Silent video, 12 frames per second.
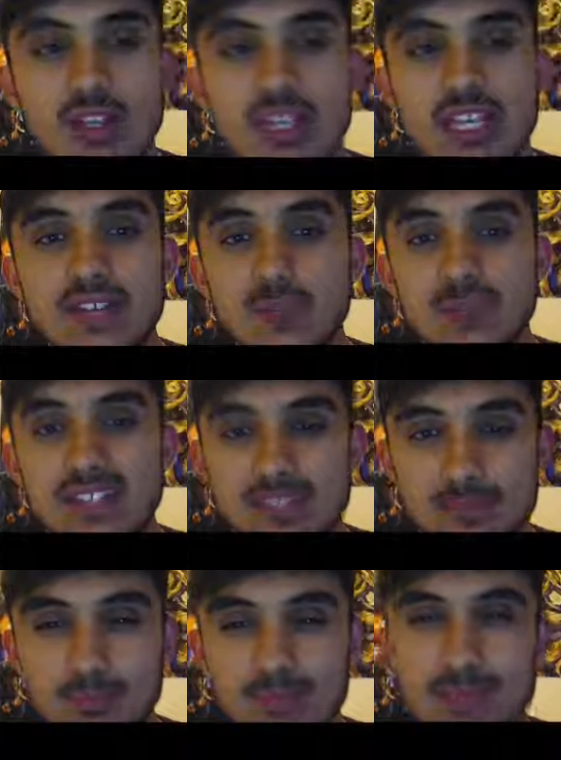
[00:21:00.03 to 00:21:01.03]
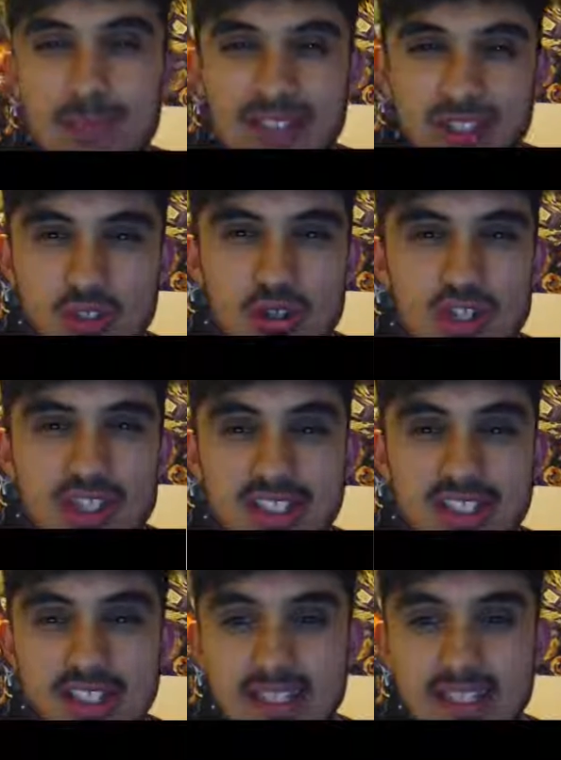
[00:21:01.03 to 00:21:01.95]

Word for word: even when it's a bit too cheesy.